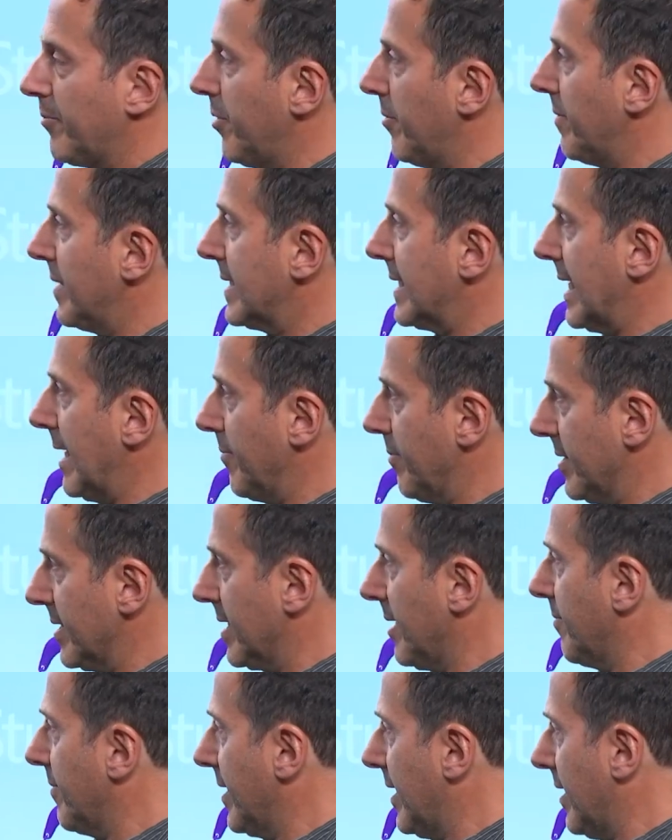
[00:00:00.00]
I put my samples
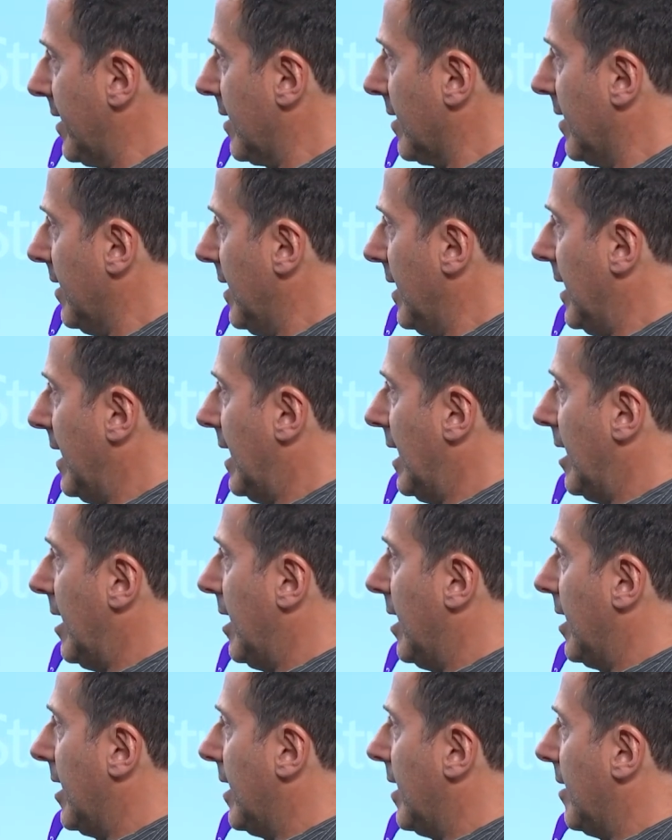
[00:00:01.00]
up there. Yeah.
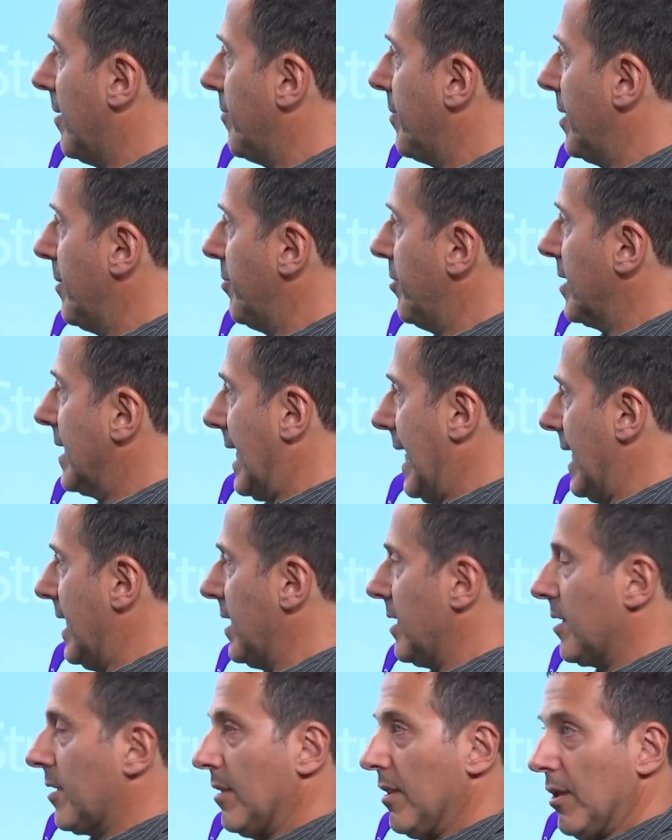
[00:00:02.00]
People
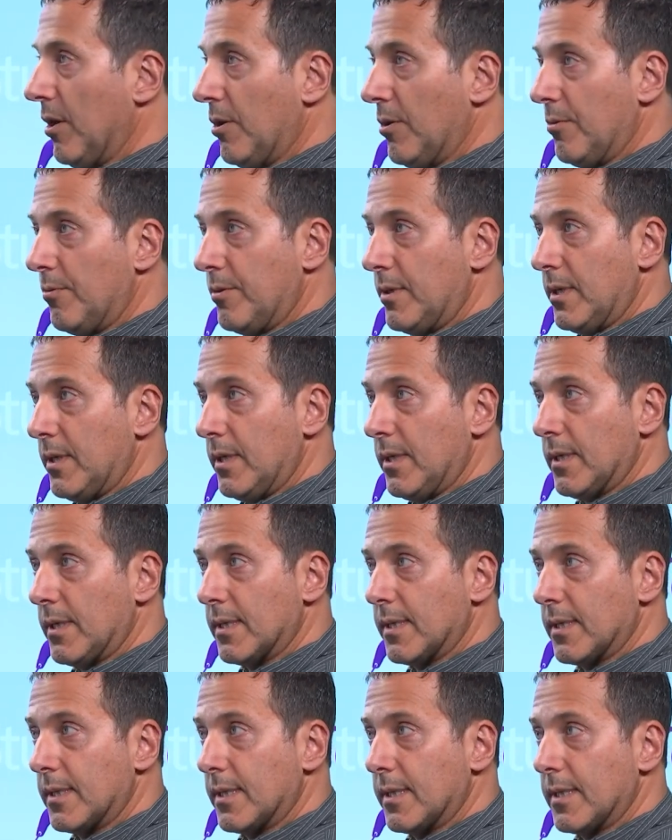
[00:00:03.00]
can clone.
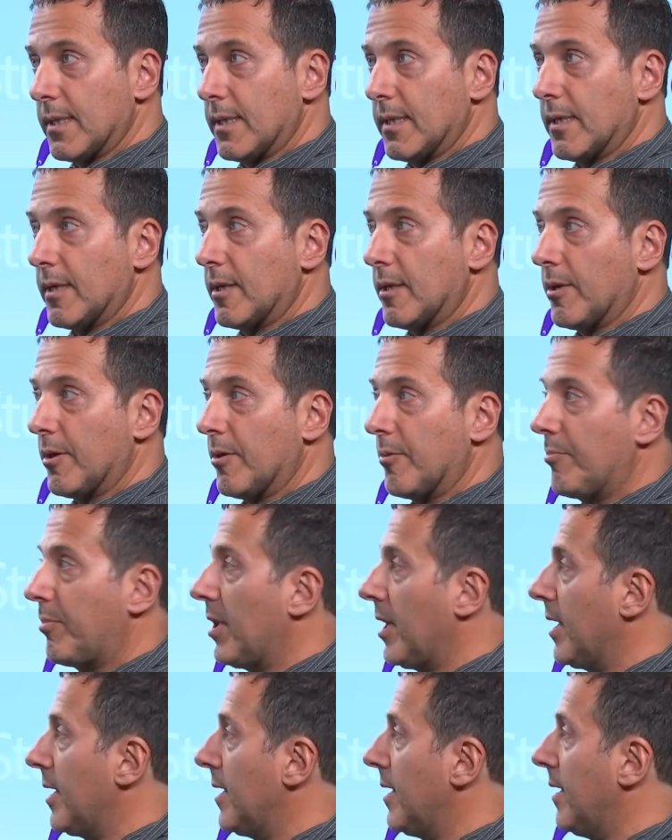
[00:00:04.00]
Yep.
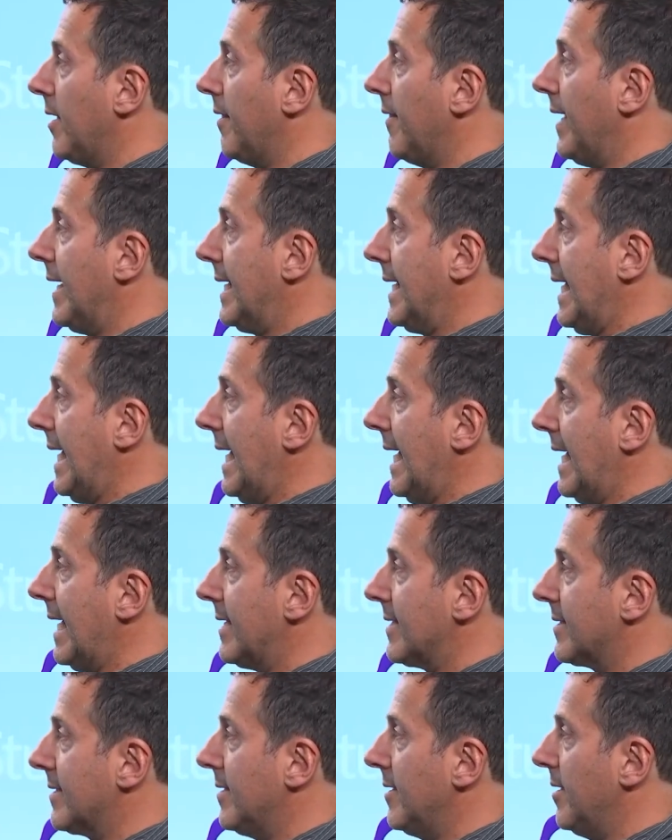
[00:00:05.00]
But they
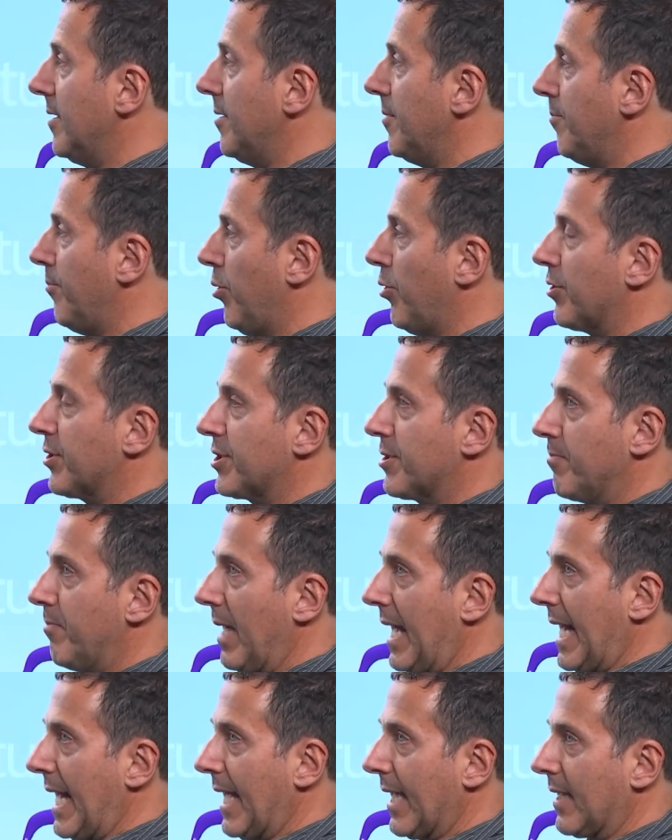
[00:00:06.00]
can't push
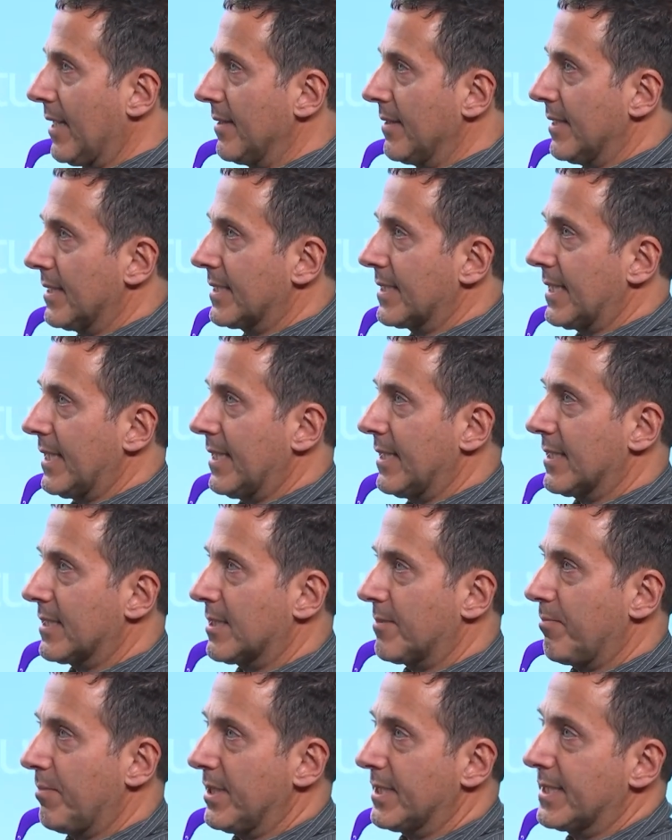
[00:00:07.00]
back unless I
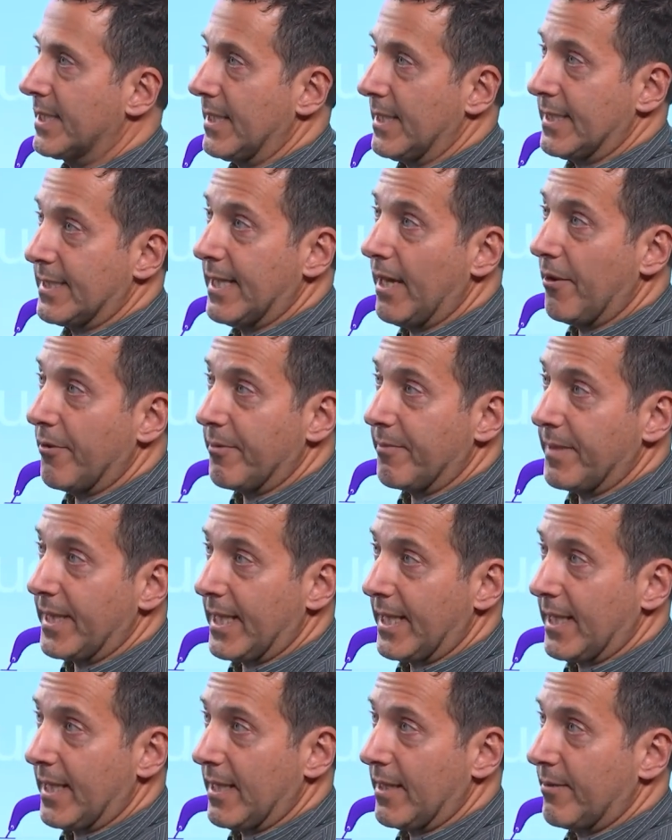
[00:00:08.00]
explicitly right. tell them they That's
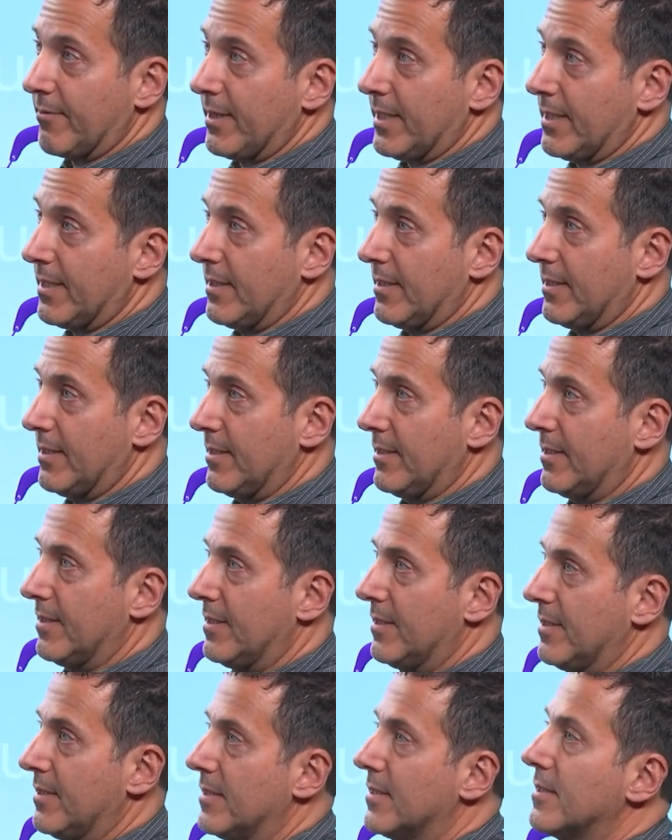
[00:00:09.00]
can. That's right. right. When they try to
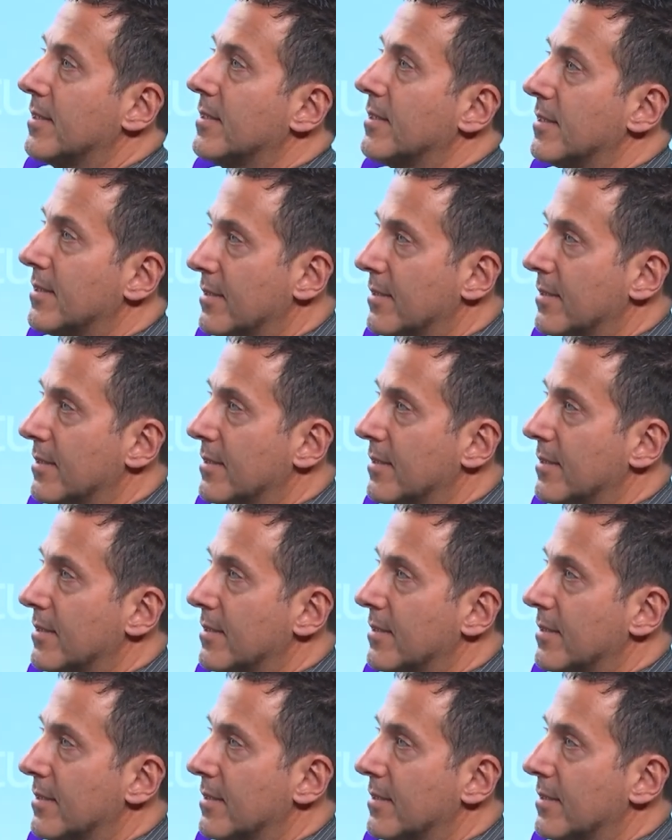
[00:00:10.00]
push,